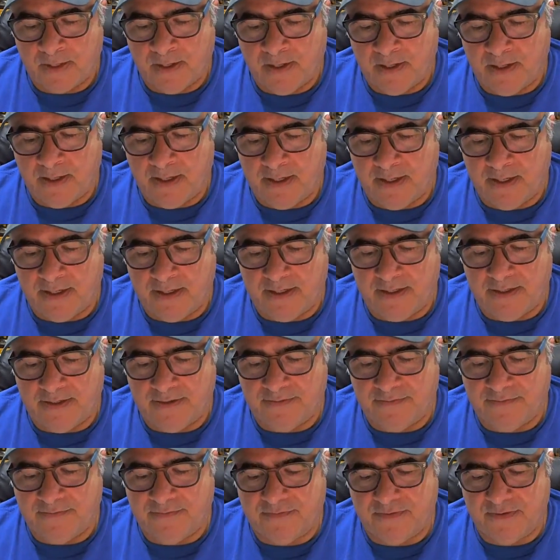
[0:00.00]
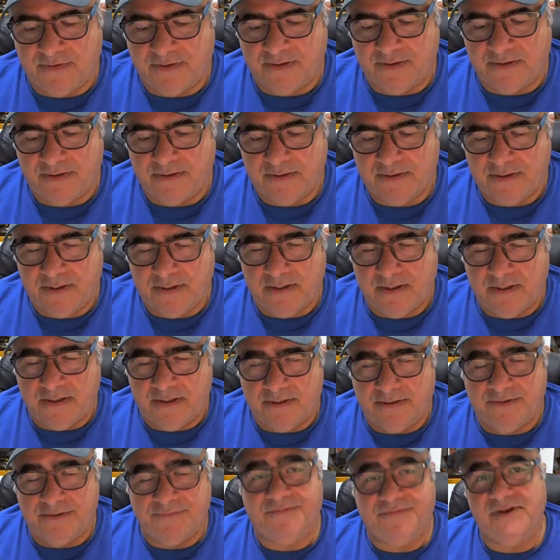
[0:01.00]
is the
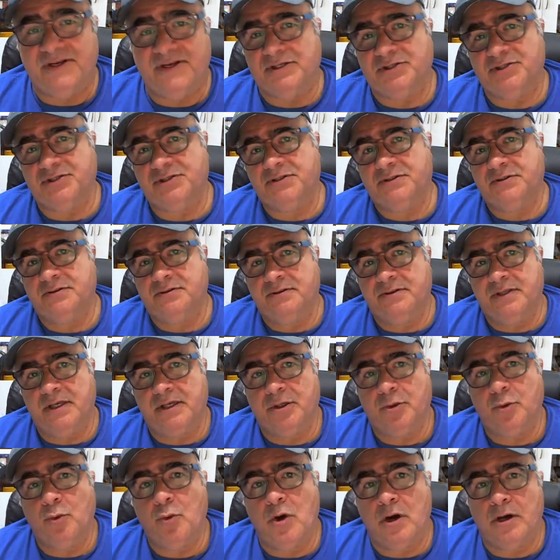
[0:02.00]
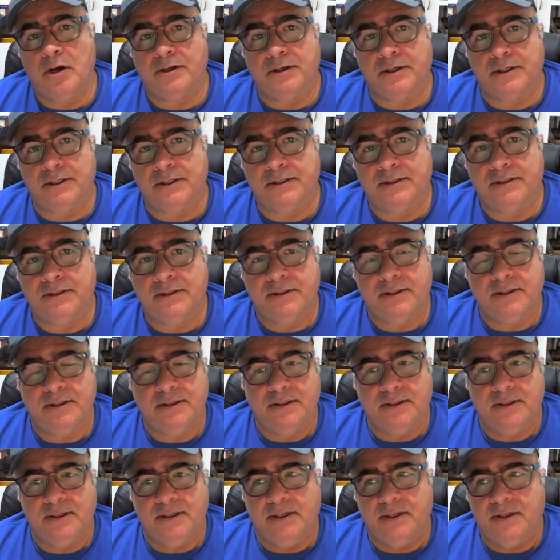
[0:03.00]
finish that you want on it.
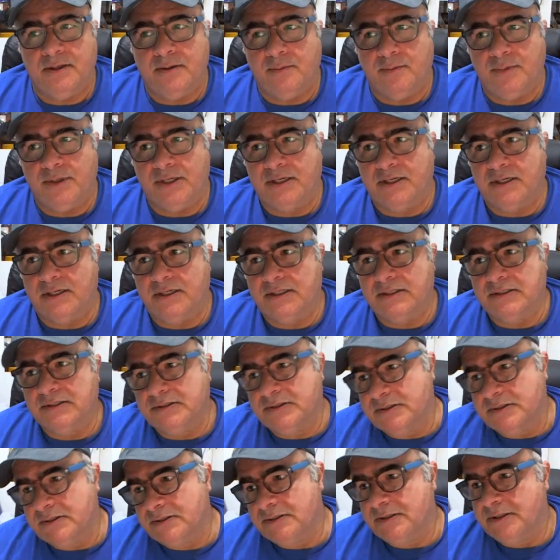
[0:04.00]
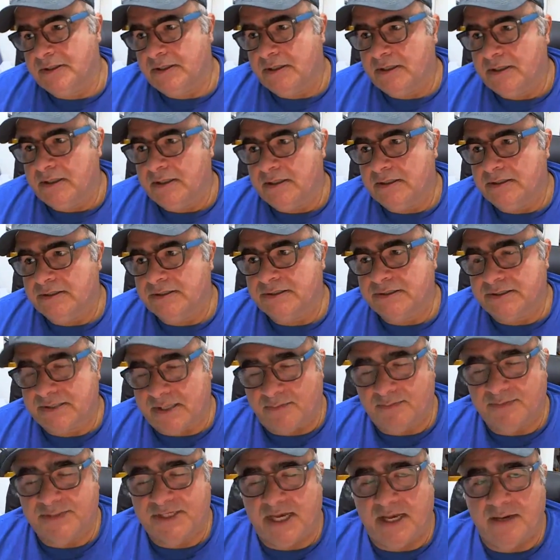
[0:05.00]
Because
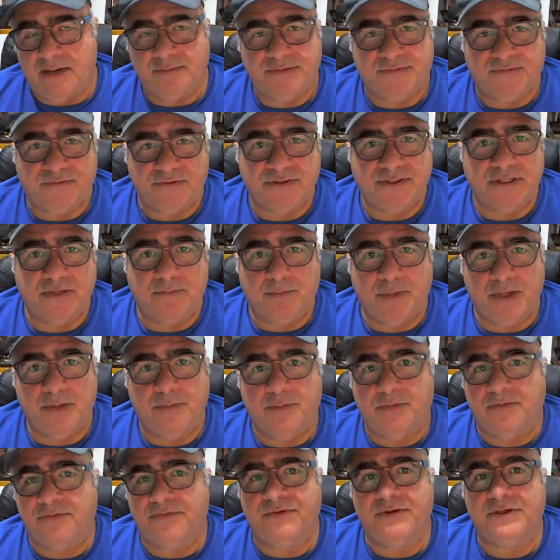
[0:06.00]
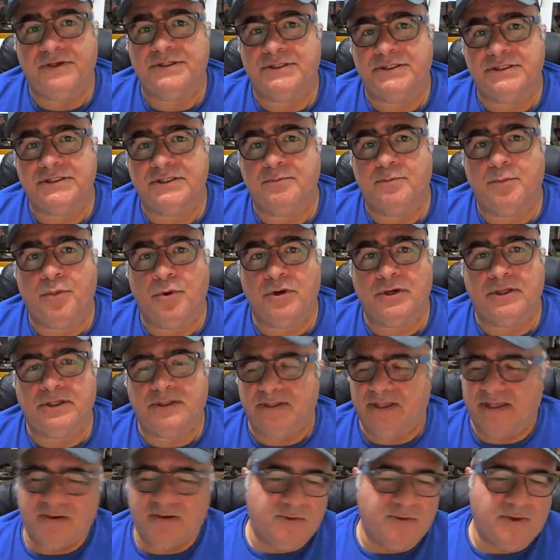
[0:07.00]
sometimes for some people, finish is important.
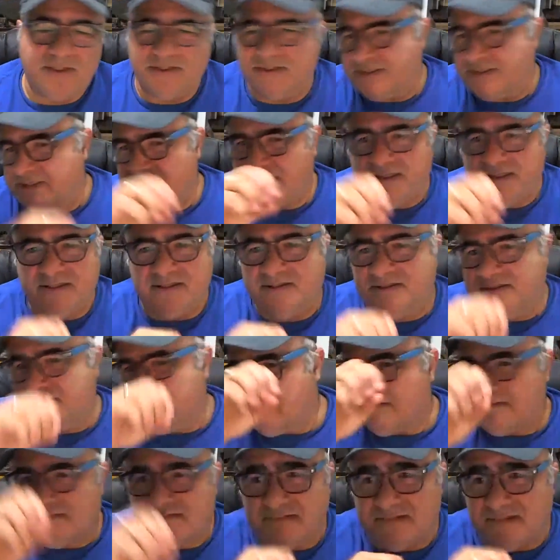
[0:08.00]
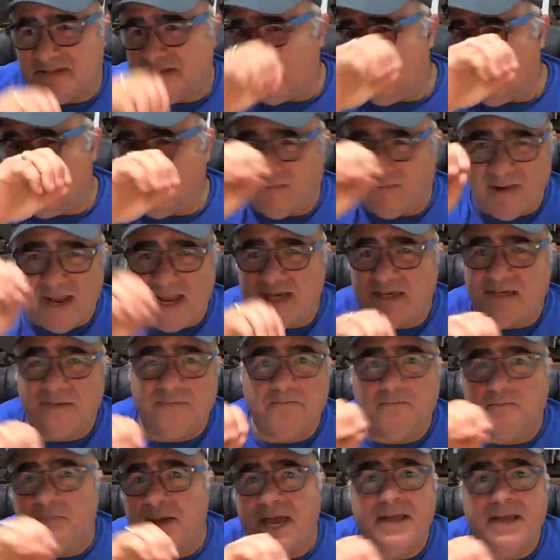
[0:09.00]
They don't want to see this
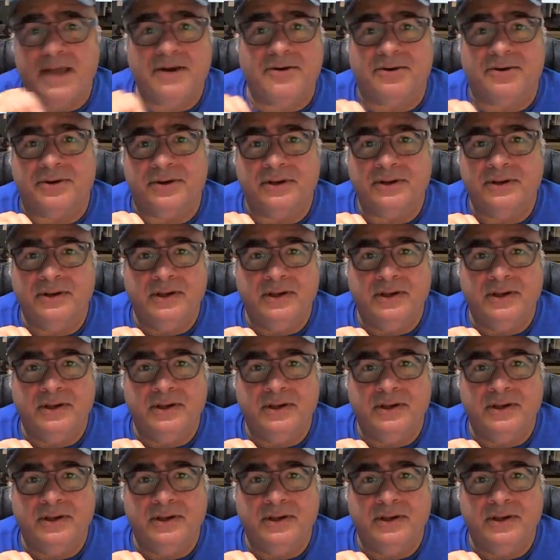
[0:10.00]
random pattern.